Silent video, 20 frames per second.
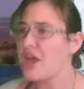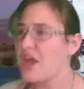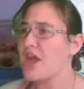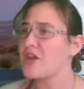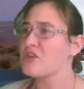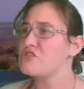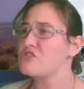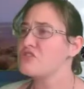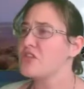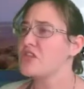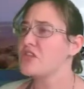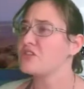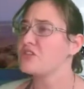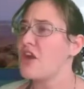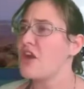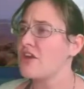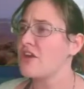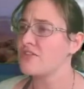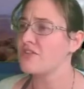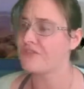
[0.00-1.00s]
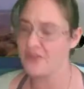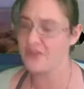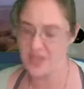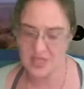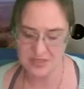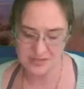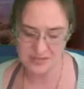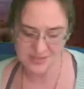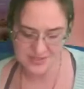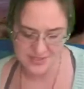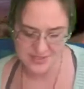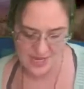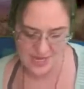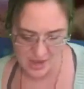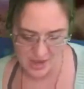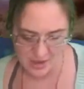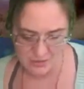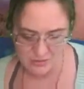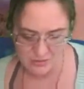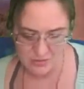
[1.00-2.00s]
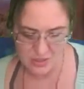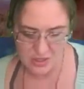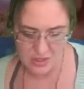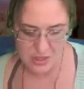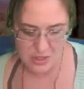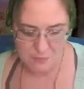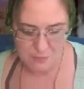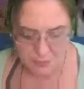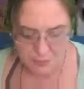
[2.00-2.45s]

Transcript: only long veins down, but